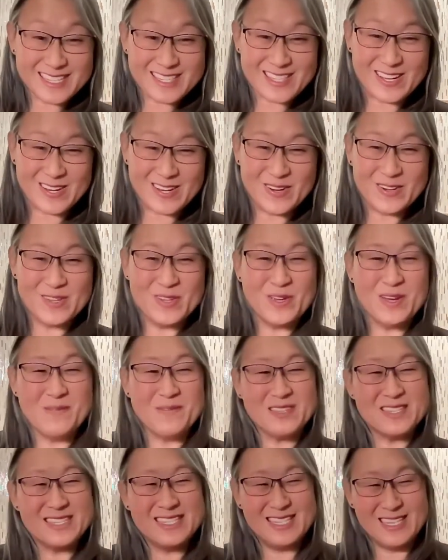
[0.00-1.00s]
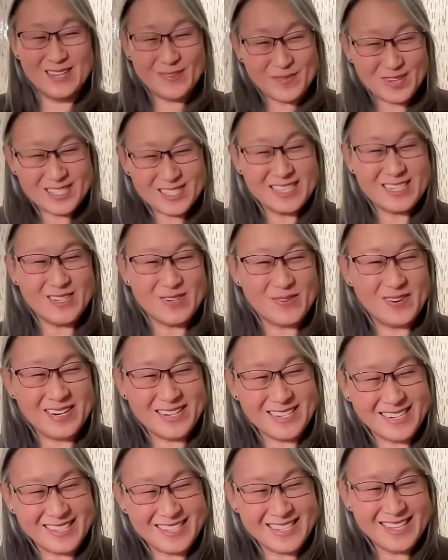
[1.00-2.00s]
though, you have a different
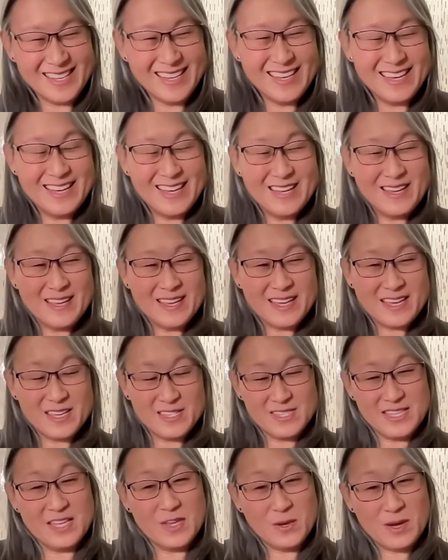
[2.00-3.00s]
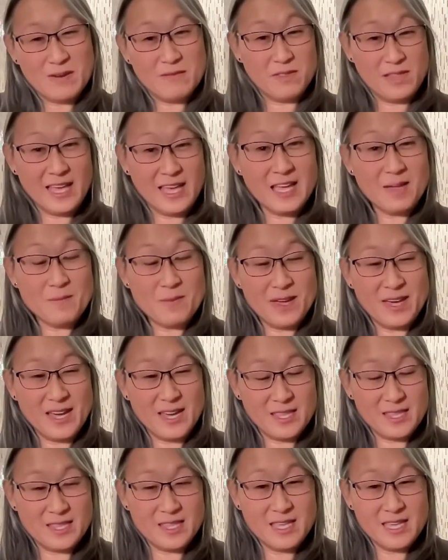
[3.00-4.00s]
situation, because then you have leg
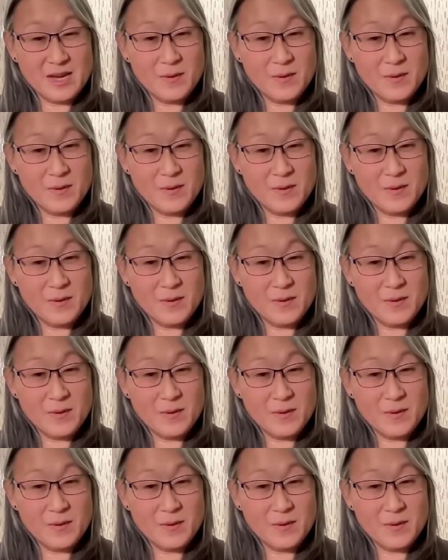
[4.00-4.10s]
pain.